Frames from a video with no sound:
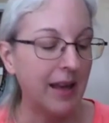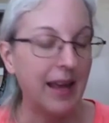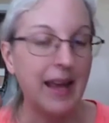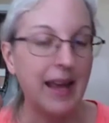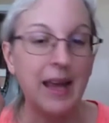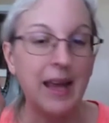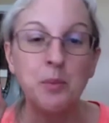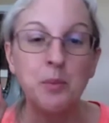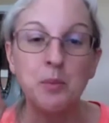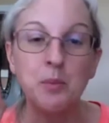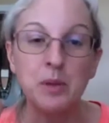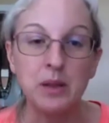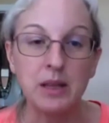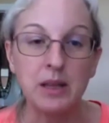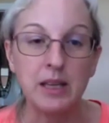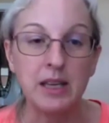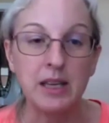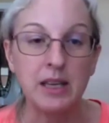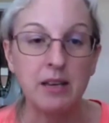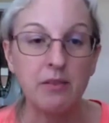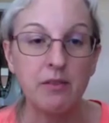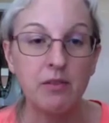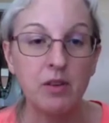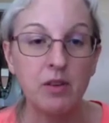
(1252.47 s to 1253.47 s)
and
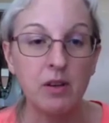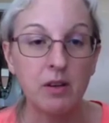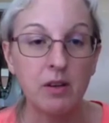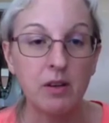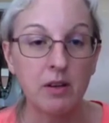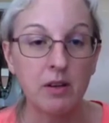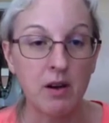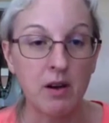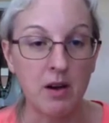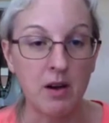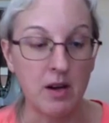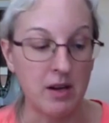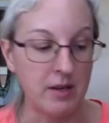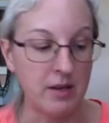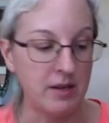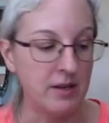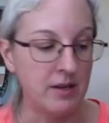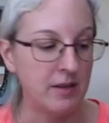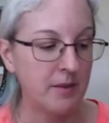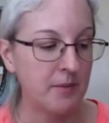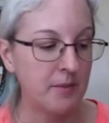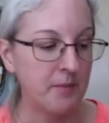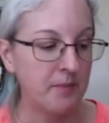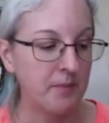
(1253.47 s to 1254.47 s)
believe God.
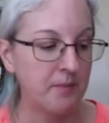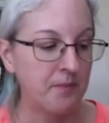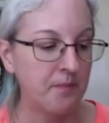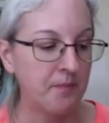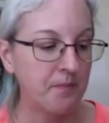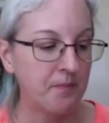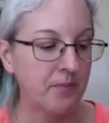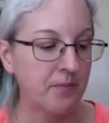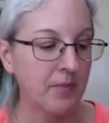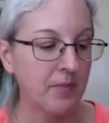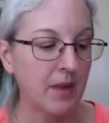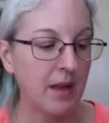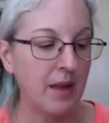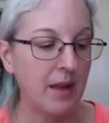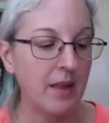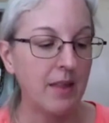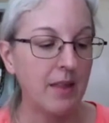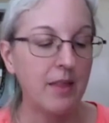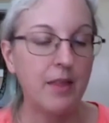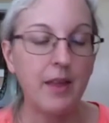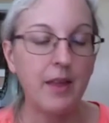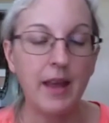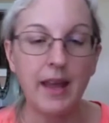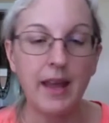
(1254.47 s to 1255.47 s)

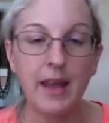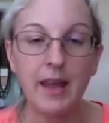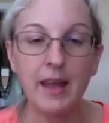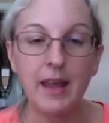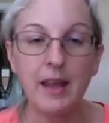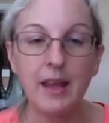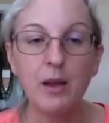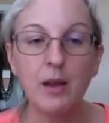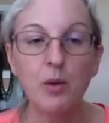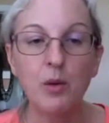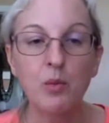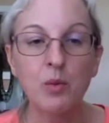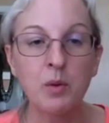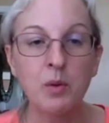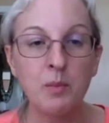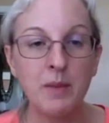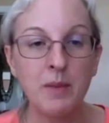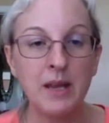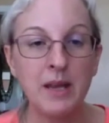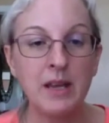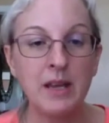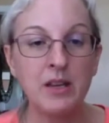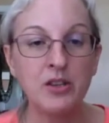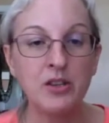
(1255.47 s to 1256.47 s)
They
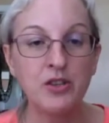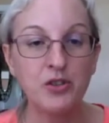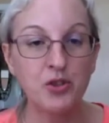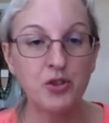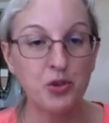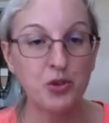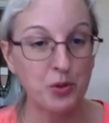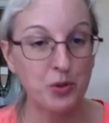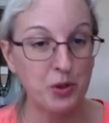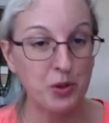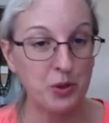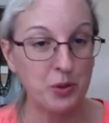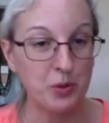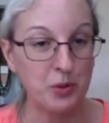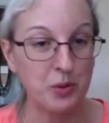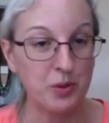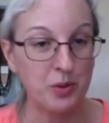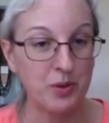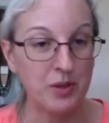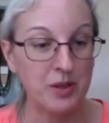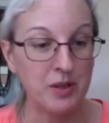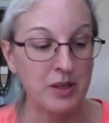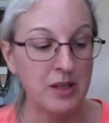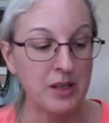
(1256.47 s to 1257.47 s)
remained true
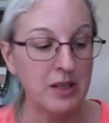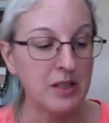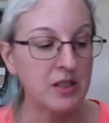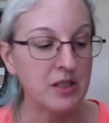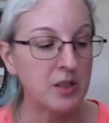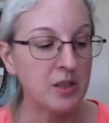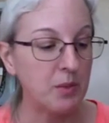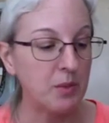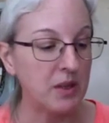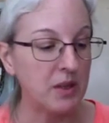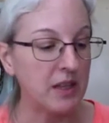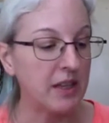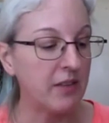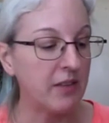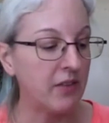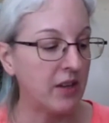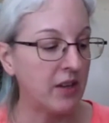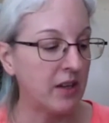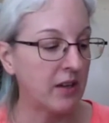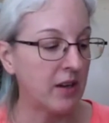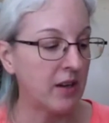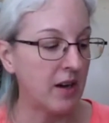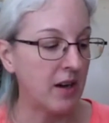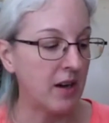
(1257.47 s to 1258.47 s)
to
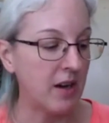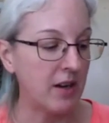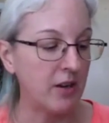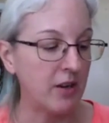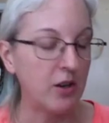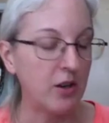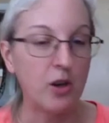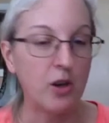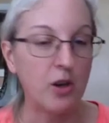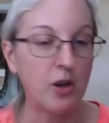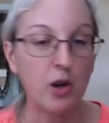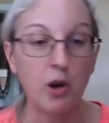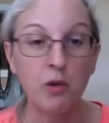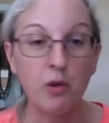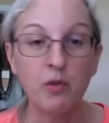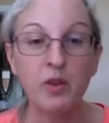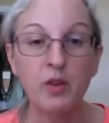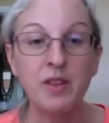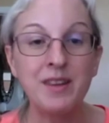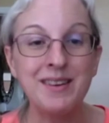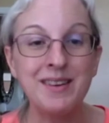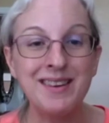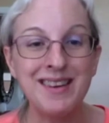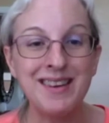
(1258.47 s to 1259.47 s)
believing God over
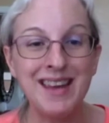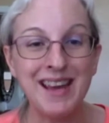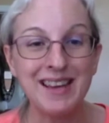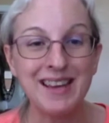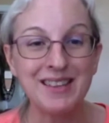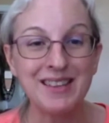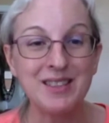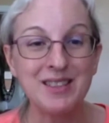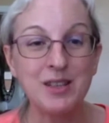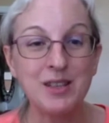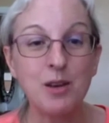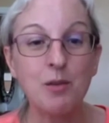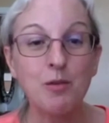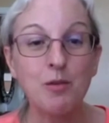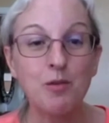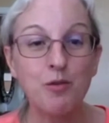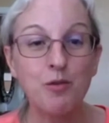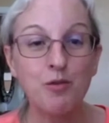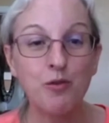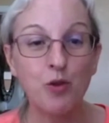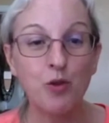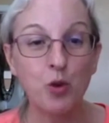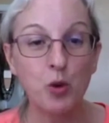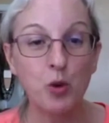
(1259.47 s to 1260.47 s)
the next
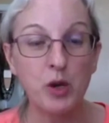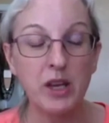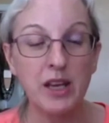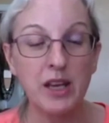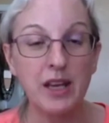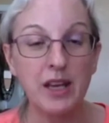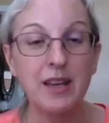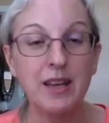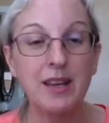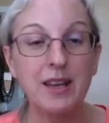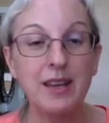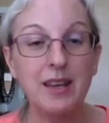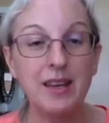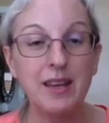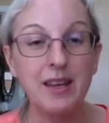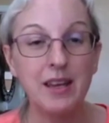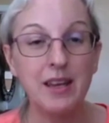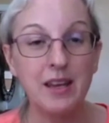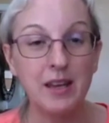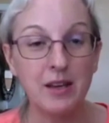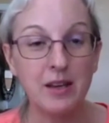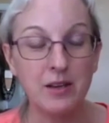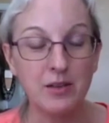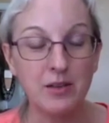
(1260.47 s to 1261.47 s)
40
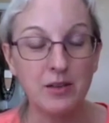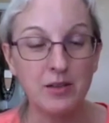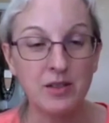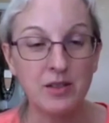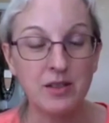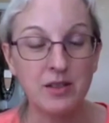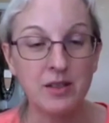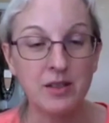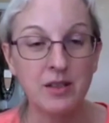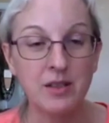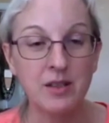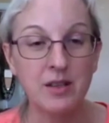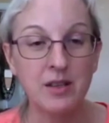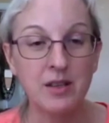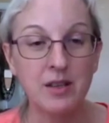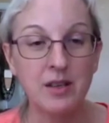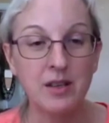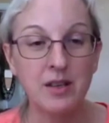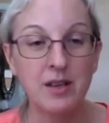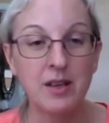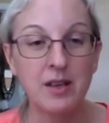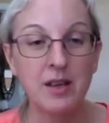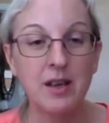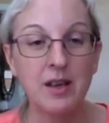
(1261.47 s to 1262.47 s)
years.
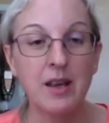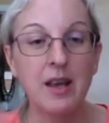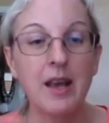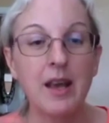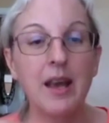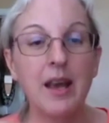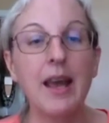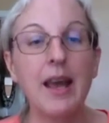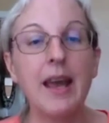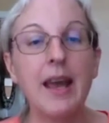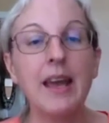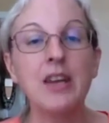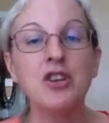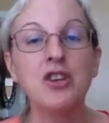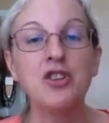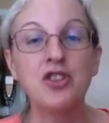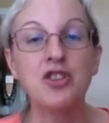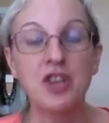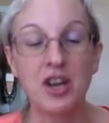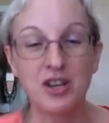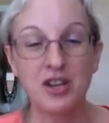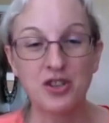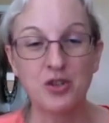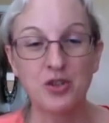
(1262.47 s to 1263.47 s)
And
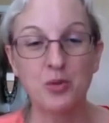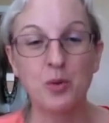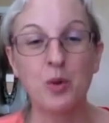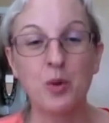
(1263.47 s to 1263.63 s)
Joshua